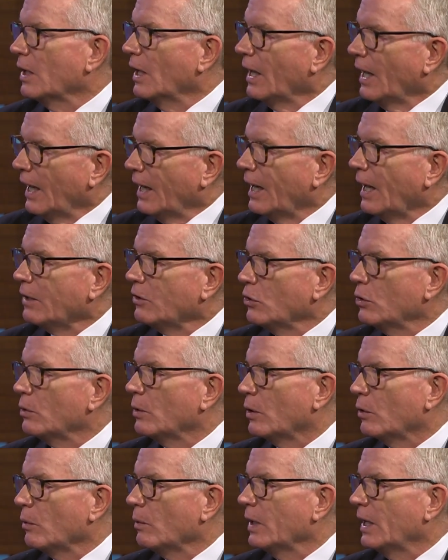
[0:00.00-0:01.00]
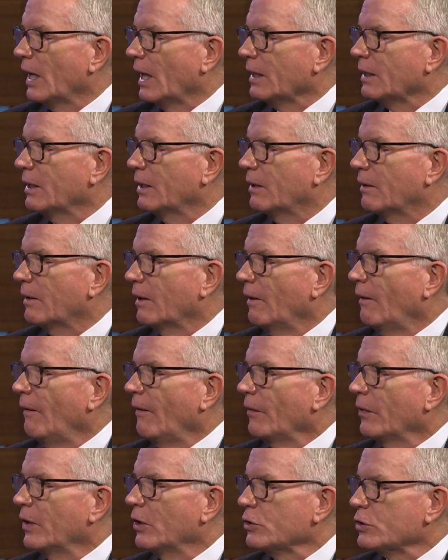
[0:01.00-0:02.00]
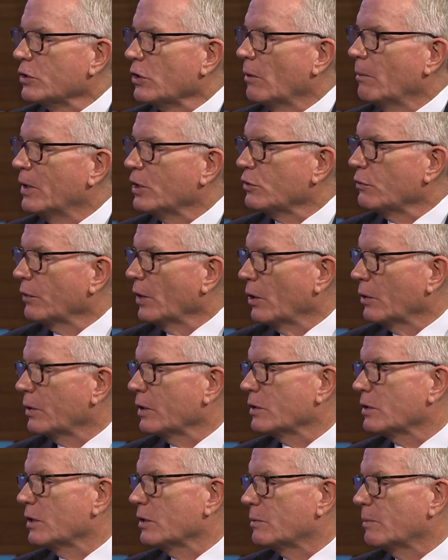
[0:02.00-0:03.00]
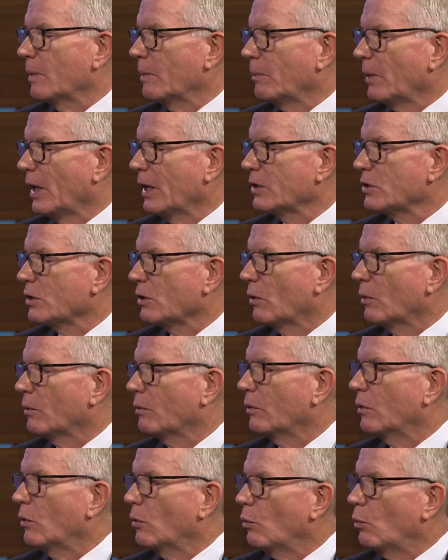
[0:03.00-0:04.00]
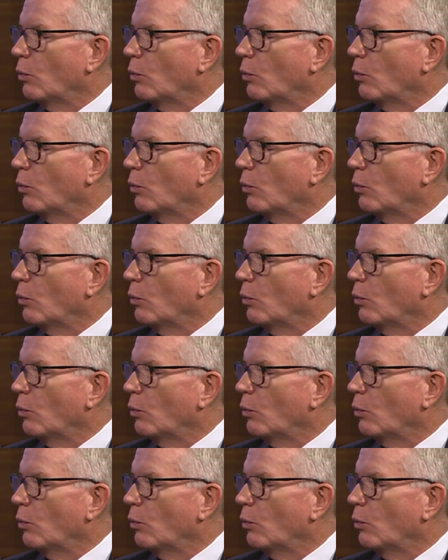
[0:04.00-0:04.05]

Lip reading: Mm-hmm. And I do agree. I think there's so much focus has been placed on